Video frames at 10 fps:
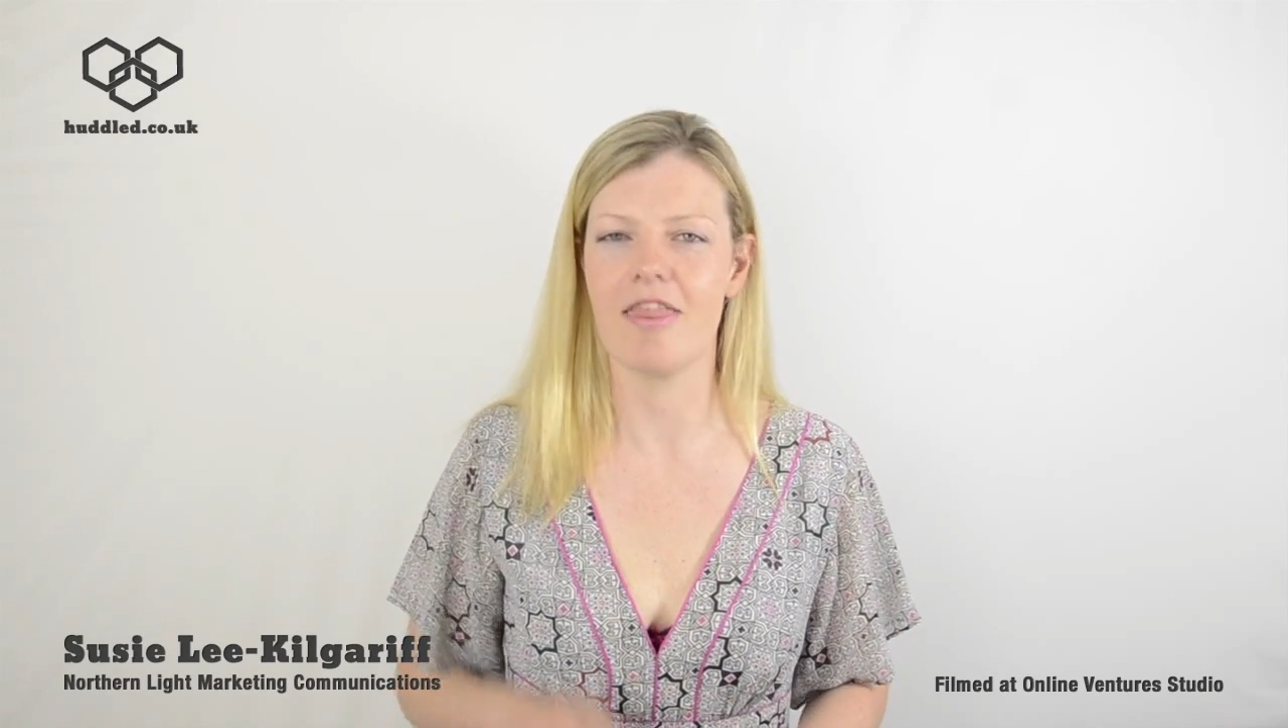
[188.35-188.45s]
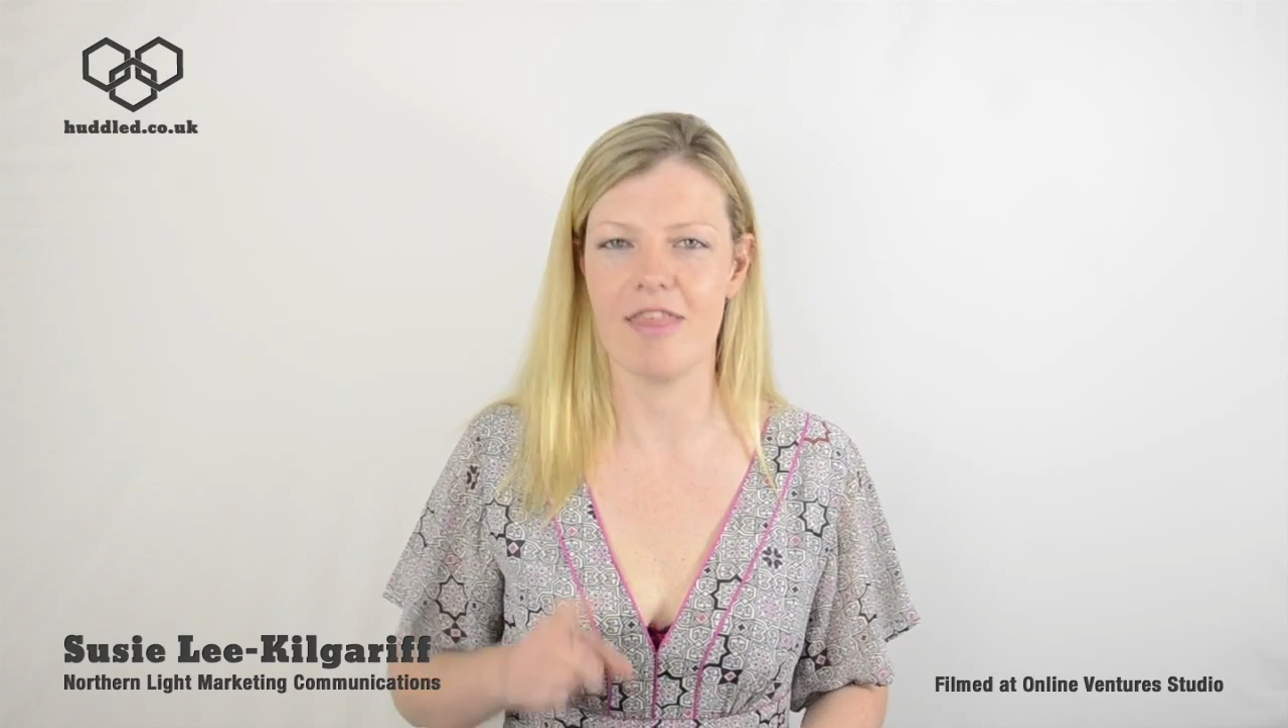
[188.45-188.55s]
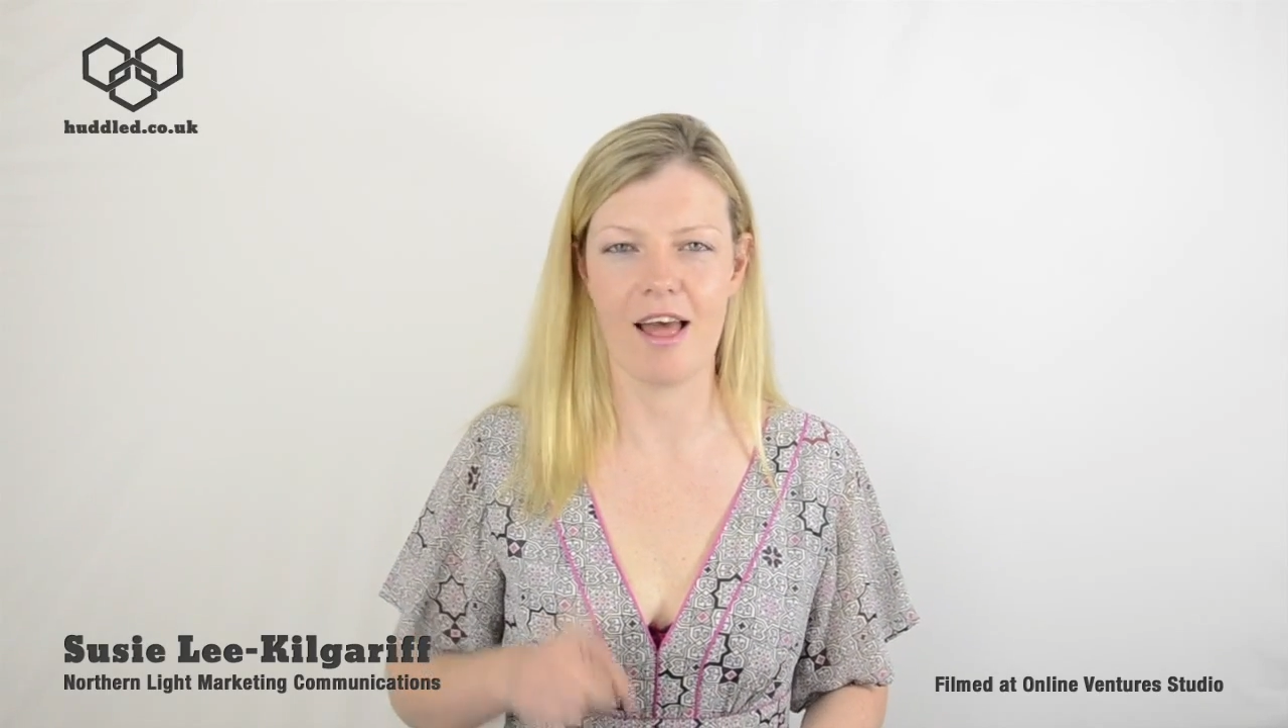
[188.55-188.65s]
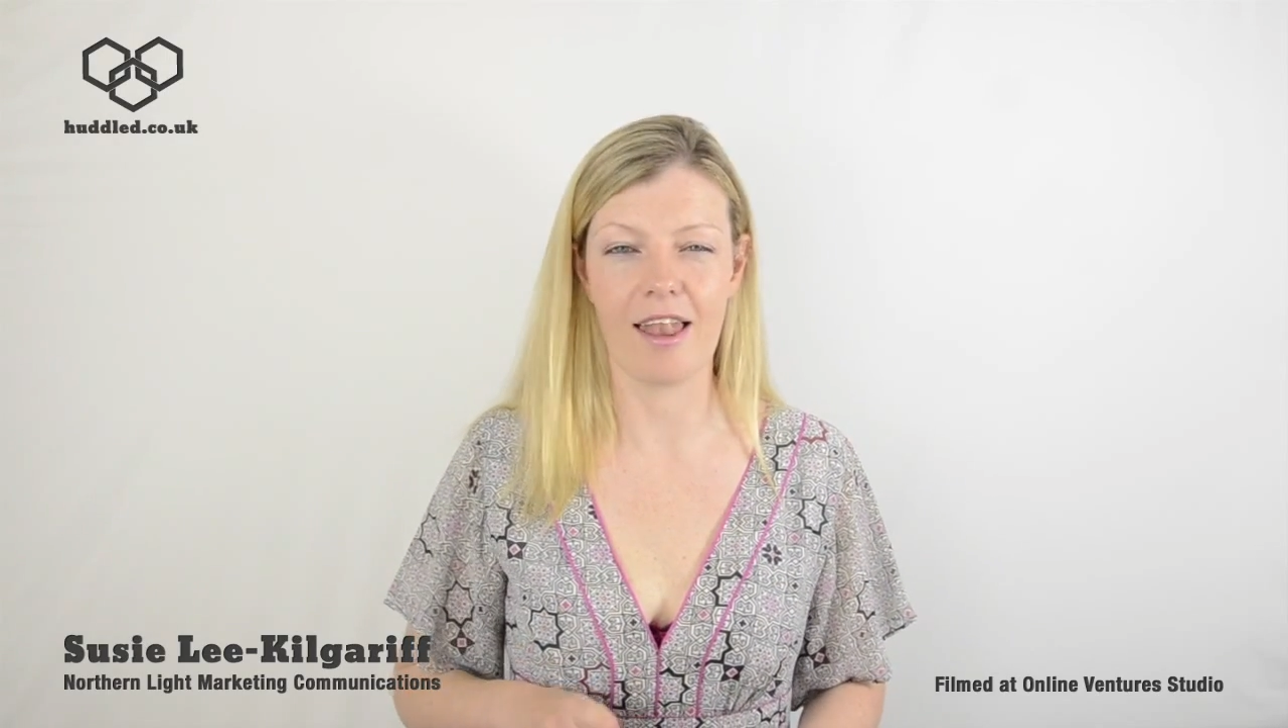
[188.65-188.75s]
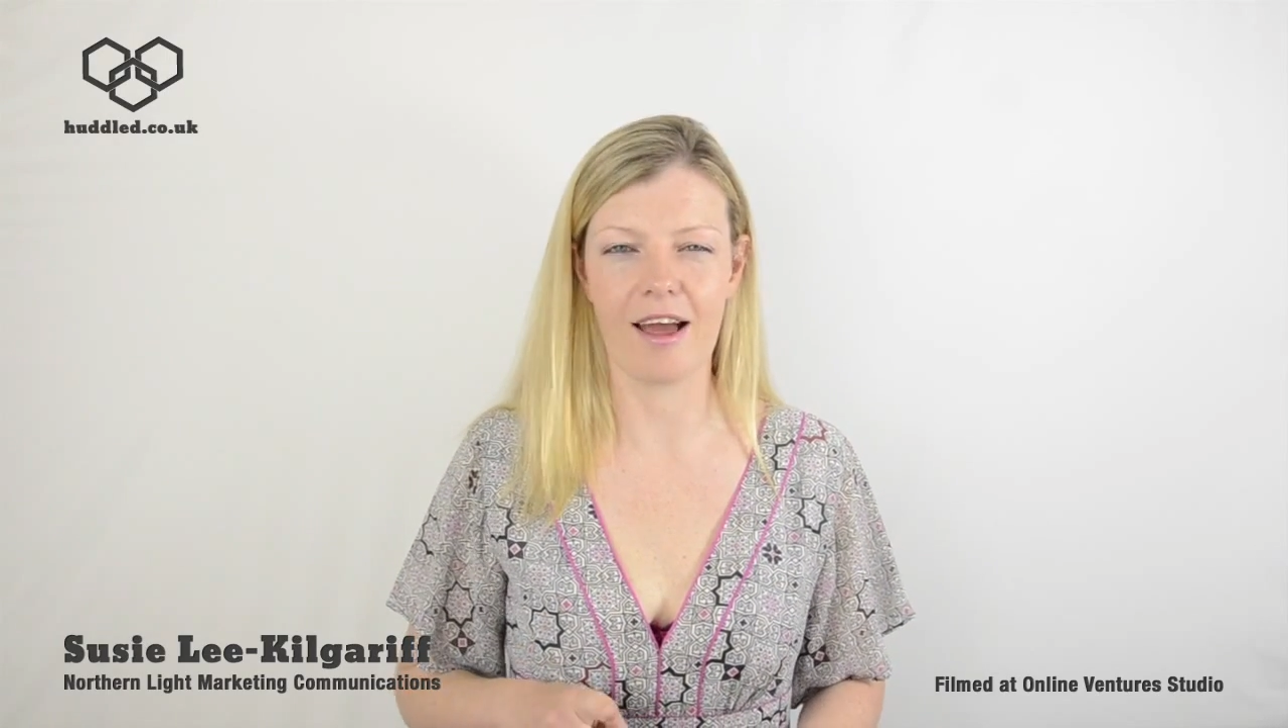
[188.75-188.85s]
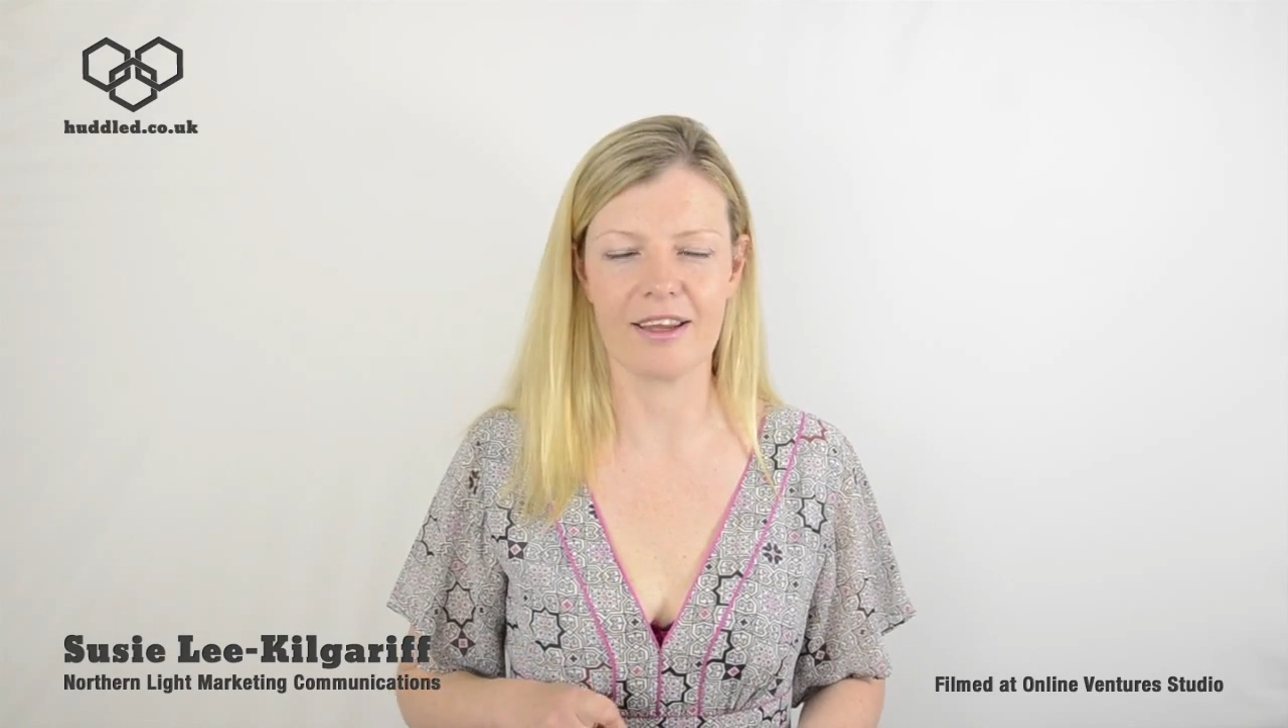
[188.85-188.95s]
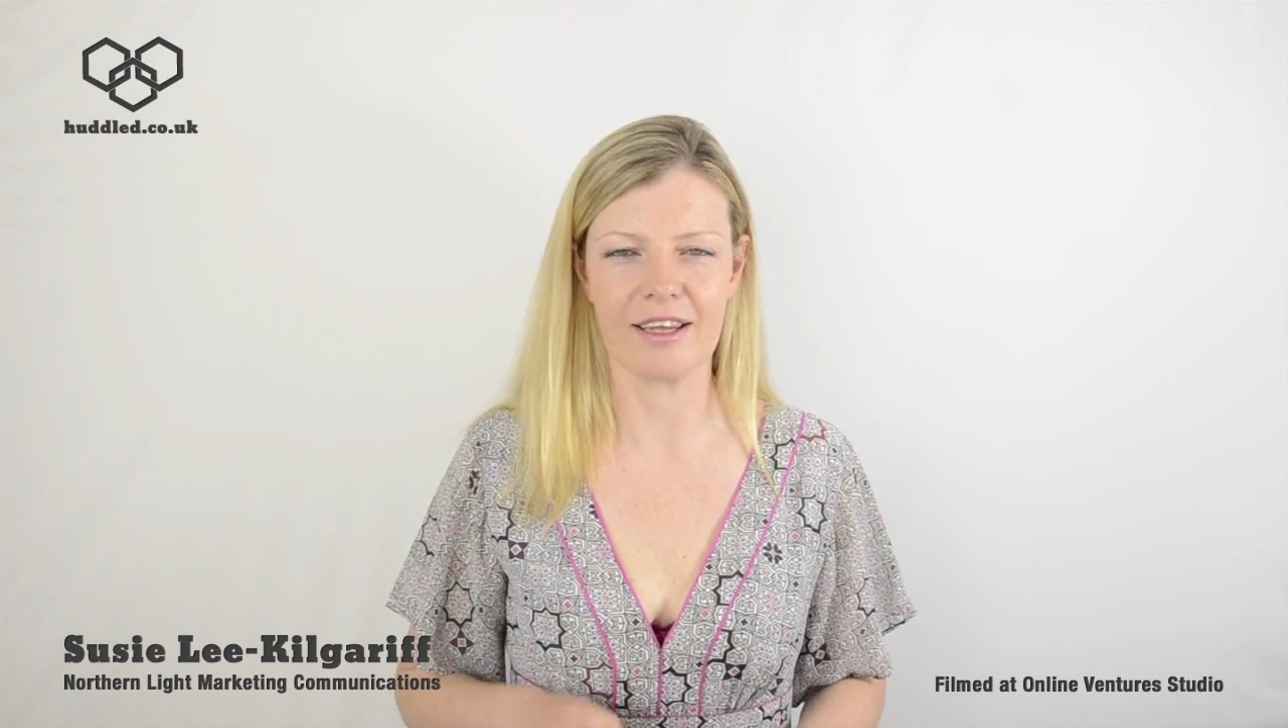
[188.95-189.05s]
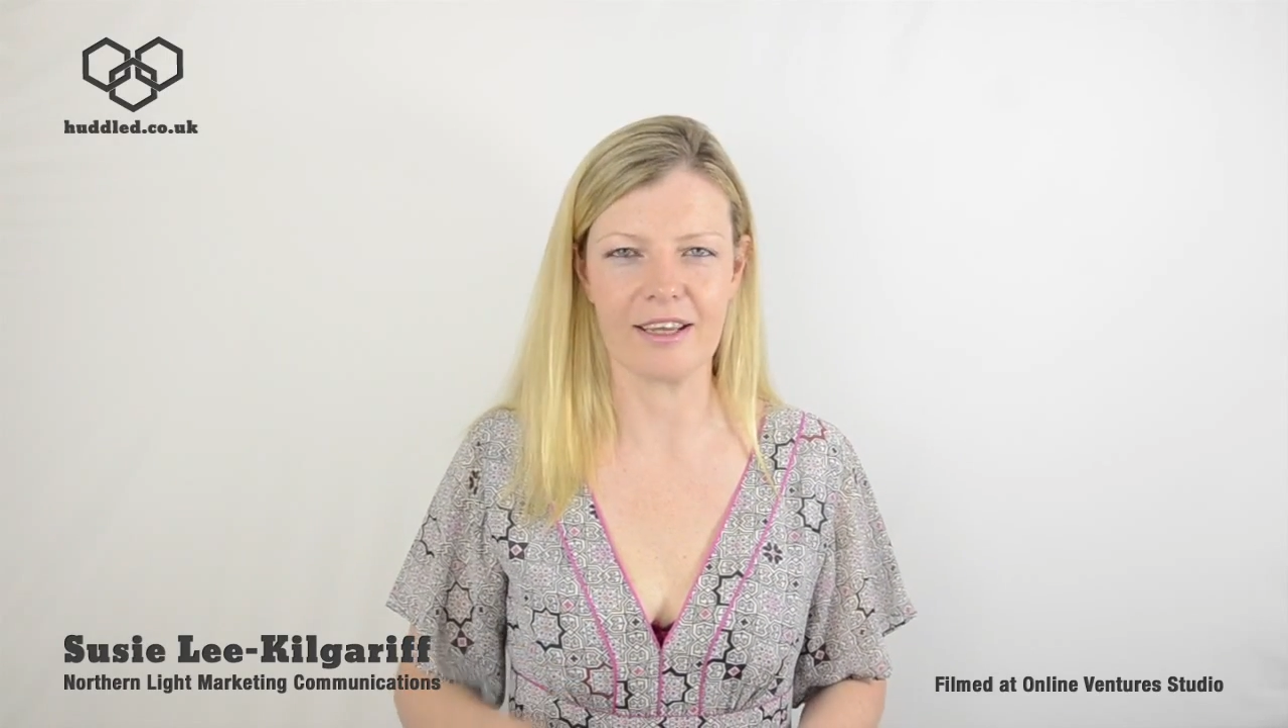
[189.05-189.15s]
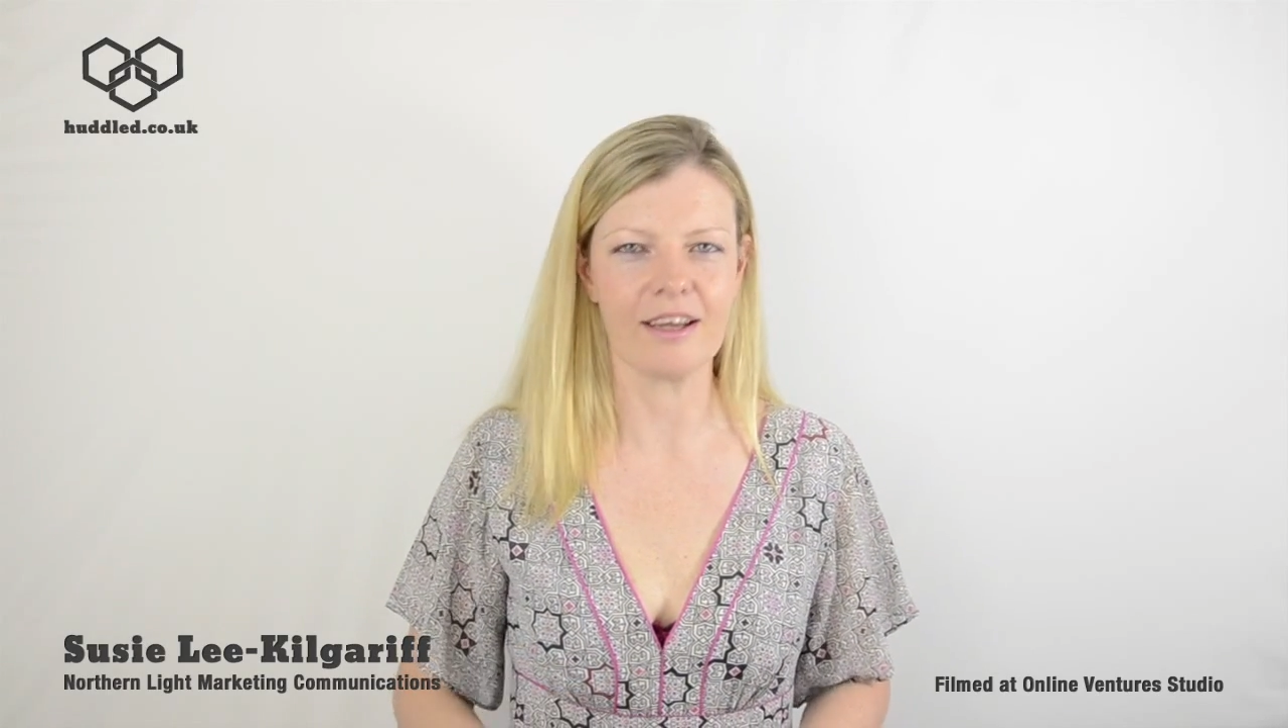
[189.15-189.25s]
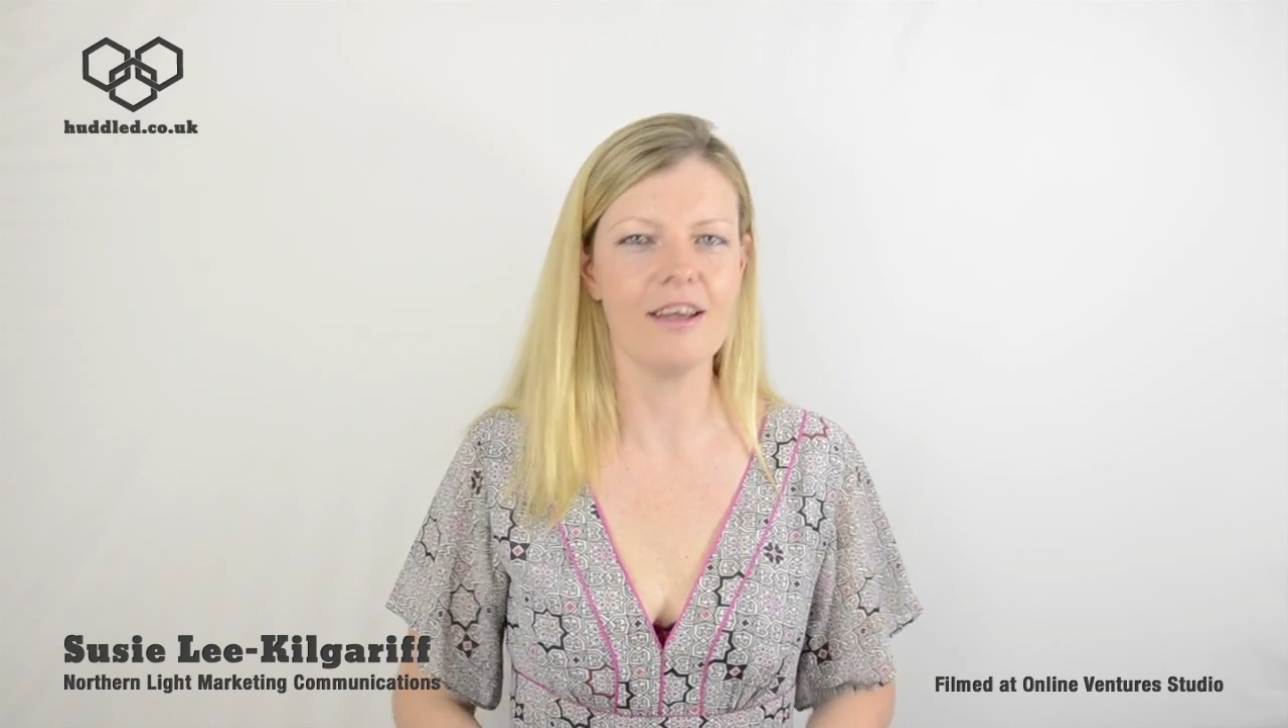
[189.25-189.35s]
They're
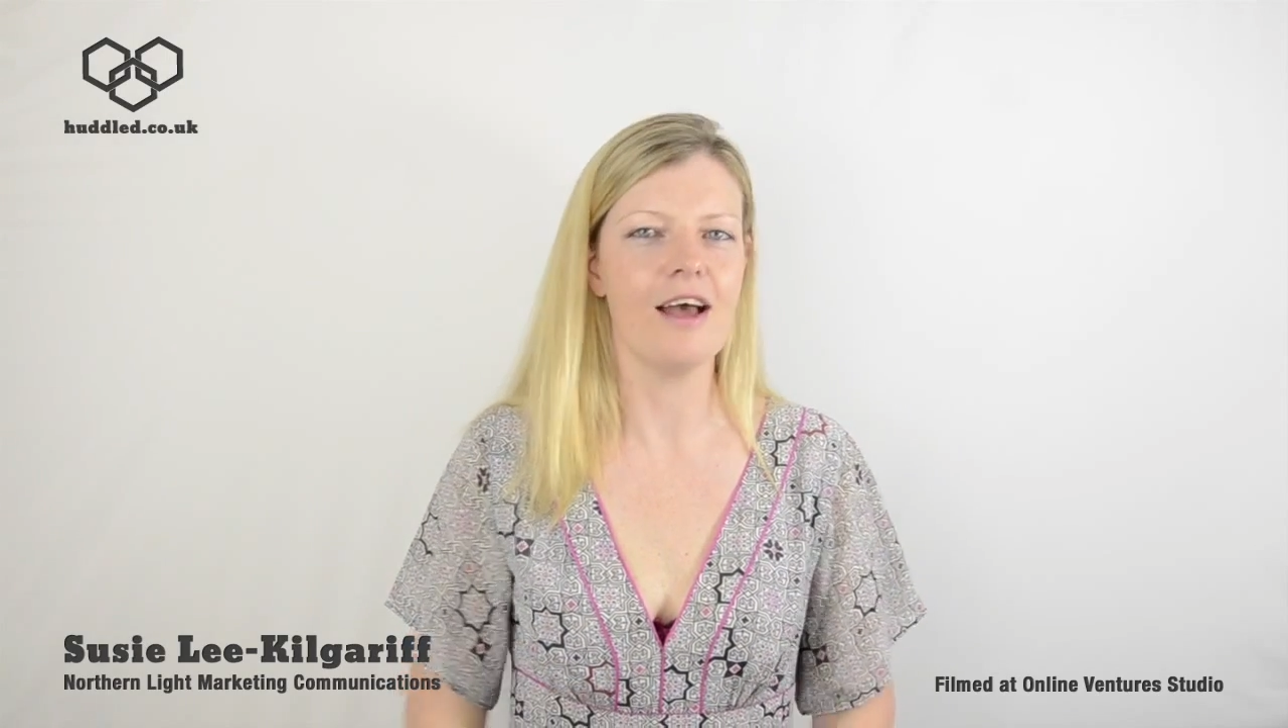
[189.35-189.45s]
lying.